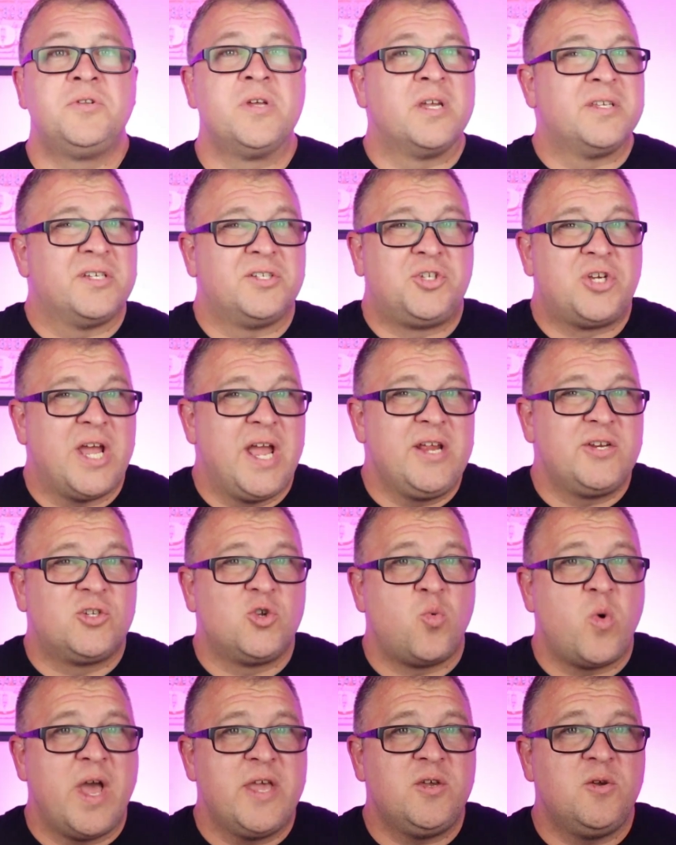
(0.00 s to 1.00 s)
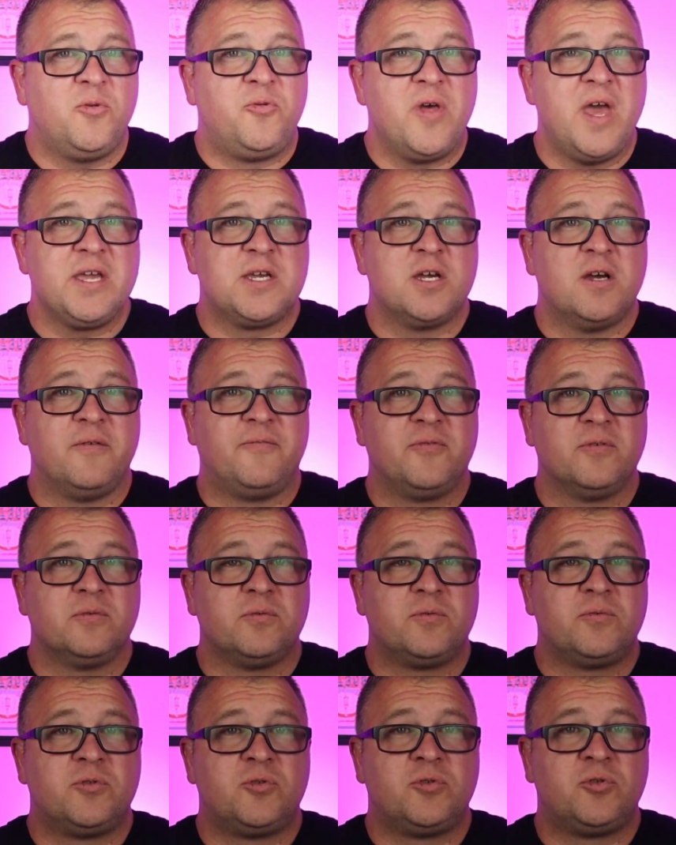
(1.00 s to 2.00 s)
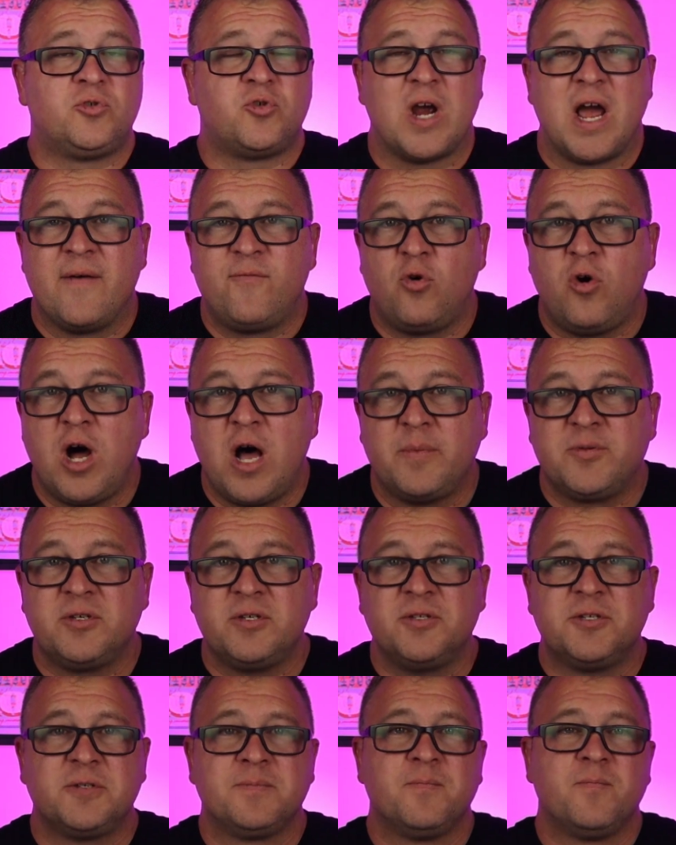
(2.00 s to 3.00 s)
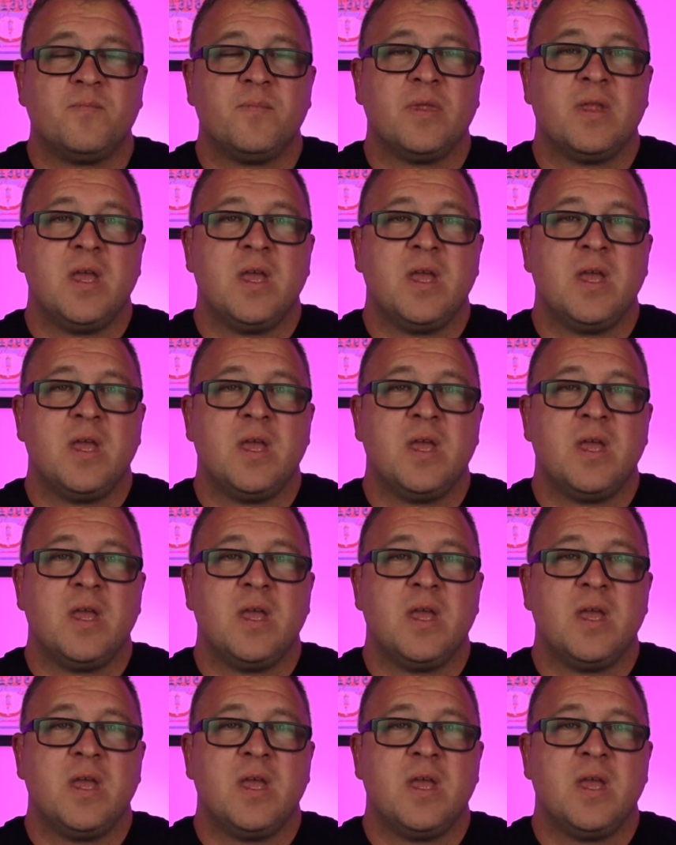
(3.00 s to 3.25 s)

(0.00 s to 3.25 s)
Does it change the way you think of travel options?